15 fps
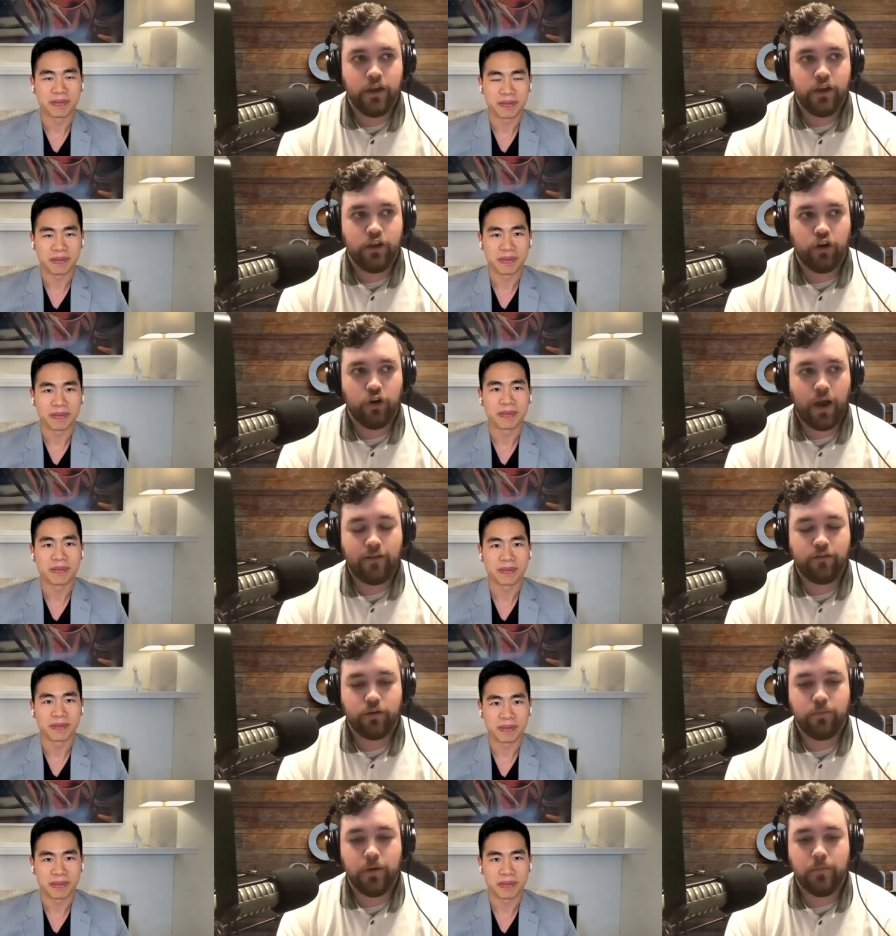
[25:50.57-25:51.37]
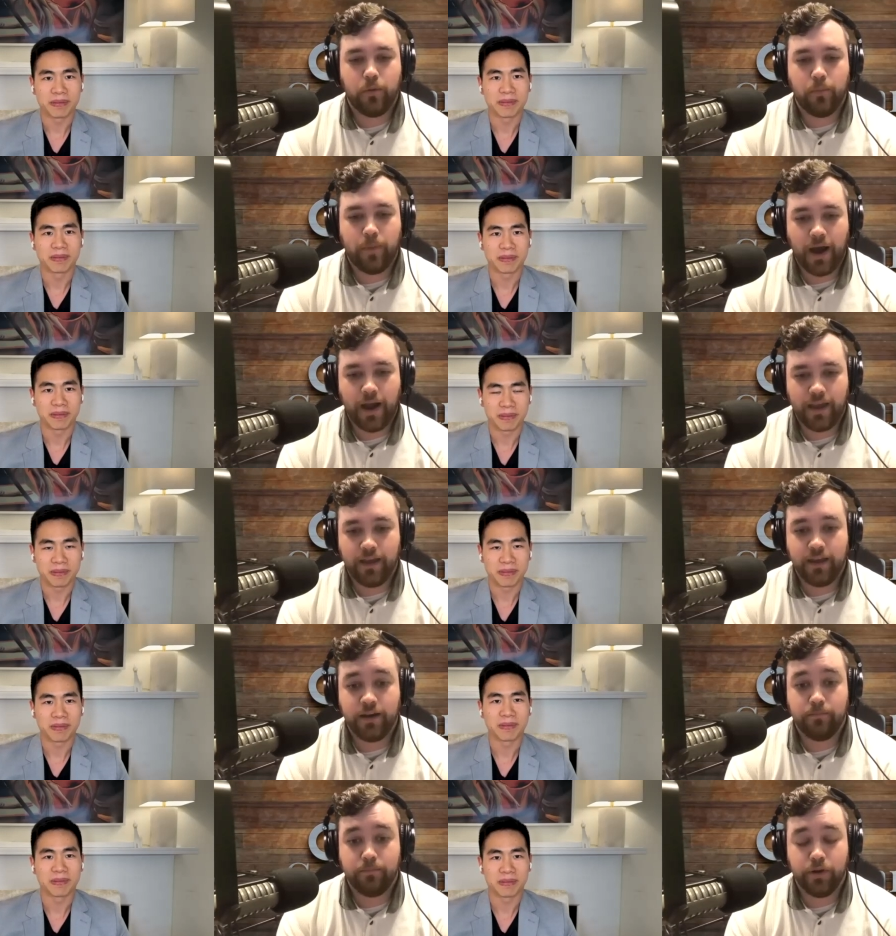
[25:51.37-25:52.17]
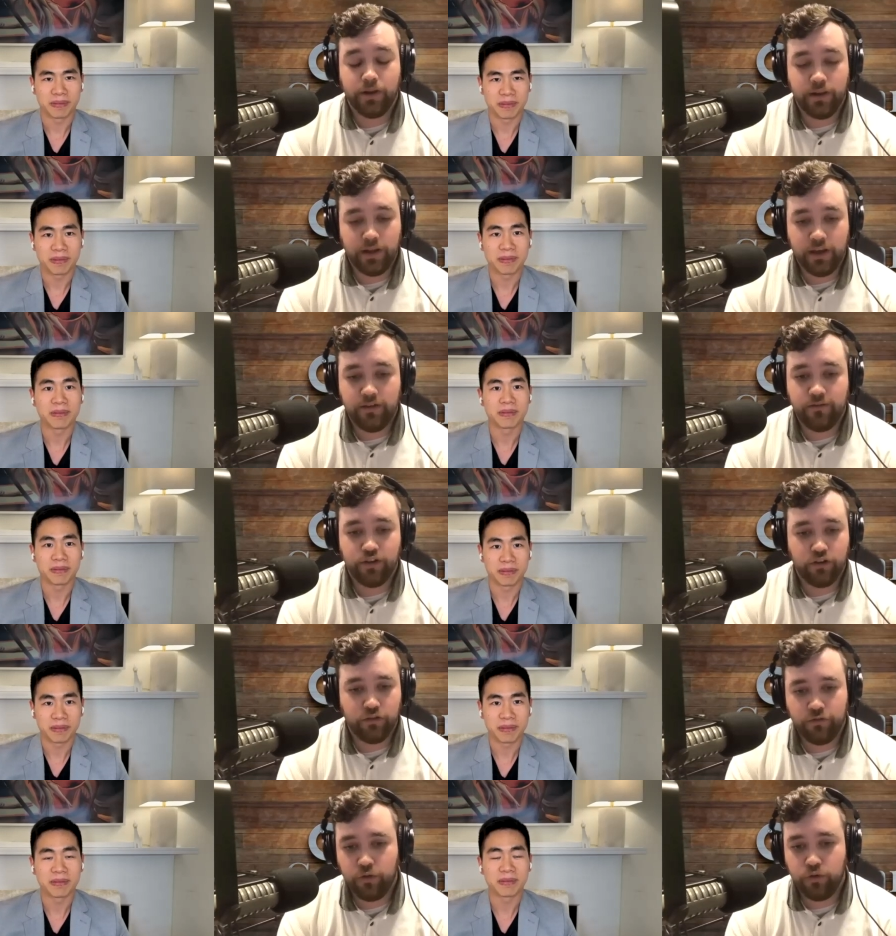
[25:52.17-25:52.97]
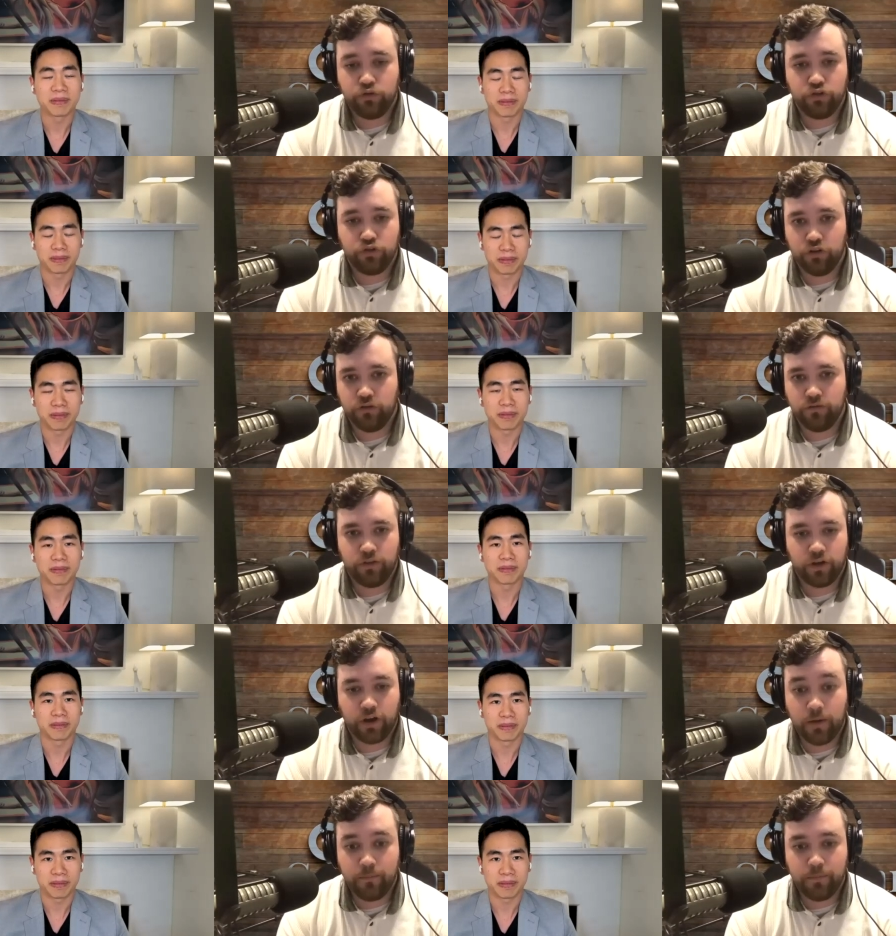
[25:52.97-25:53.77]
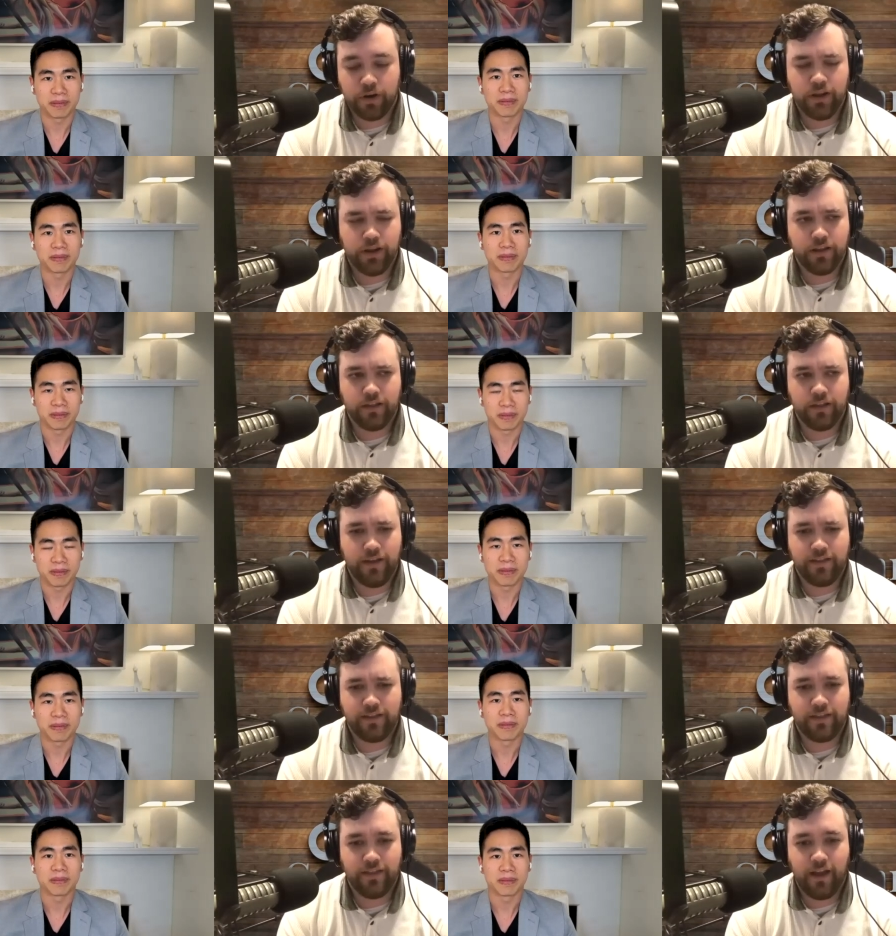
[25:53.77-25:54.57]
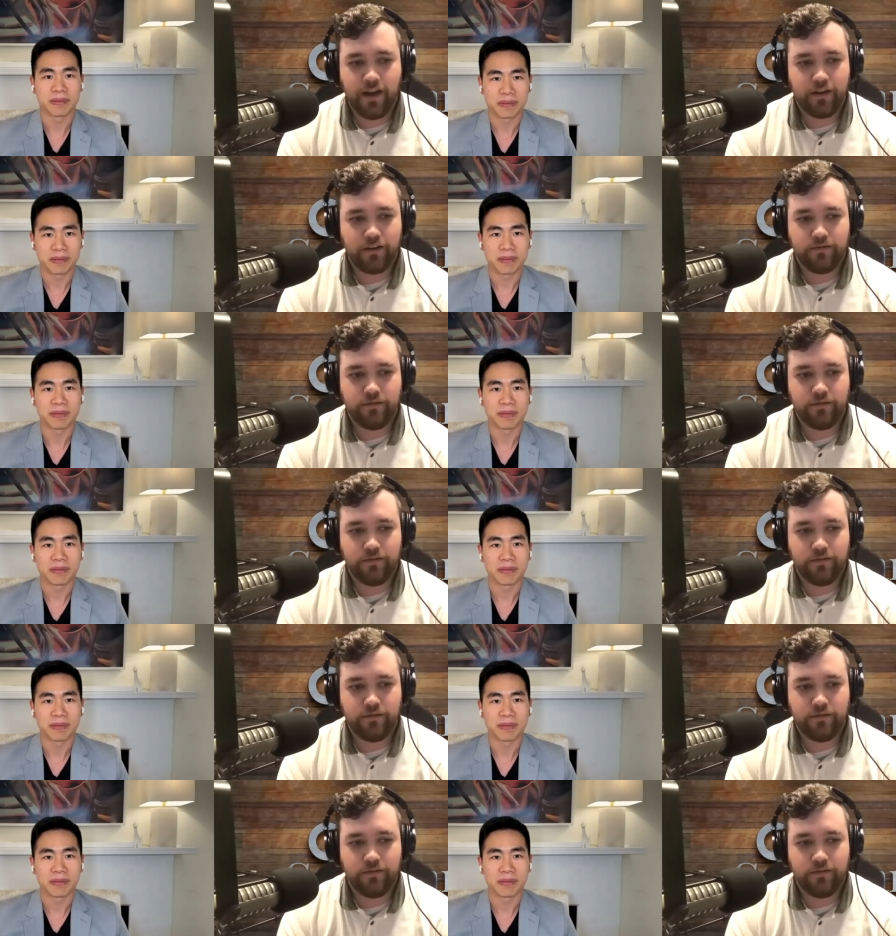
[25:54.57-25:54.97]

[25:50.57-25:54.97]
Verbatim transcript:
Speaker 1: you know, having people buy in and believe in the future of the company, it, it's not